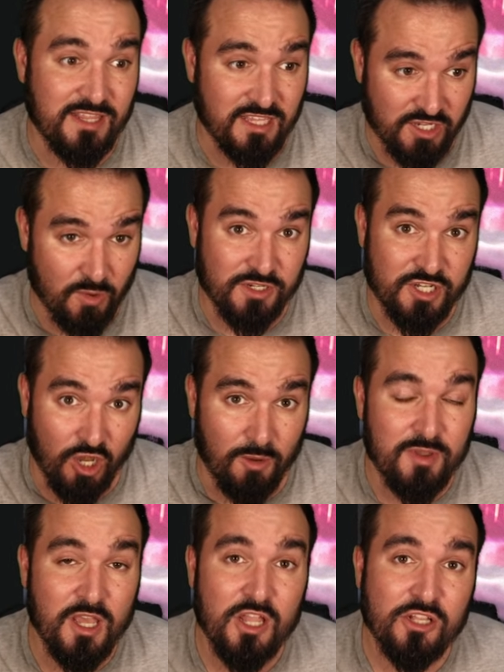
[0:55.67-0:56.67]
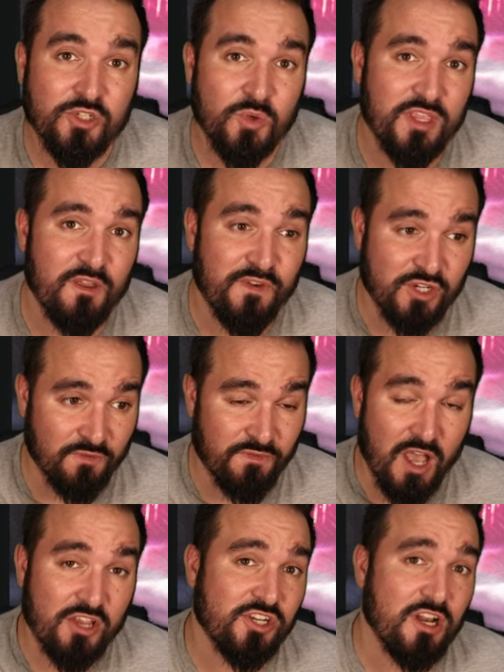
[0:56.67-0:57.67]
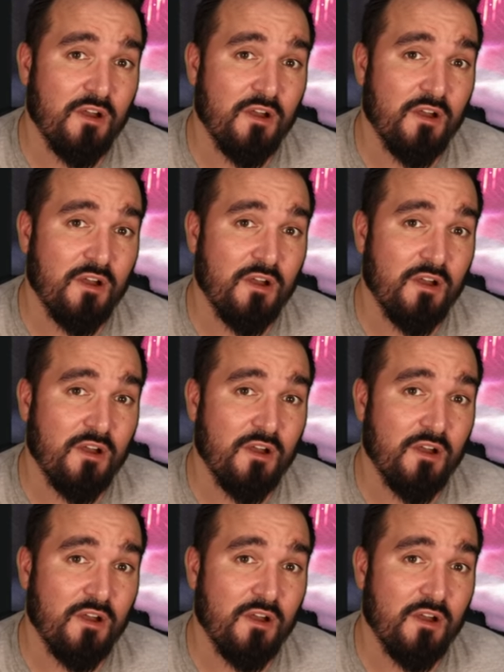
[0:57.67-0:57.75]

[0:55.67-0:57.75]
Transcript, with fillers: that's going to come to the official version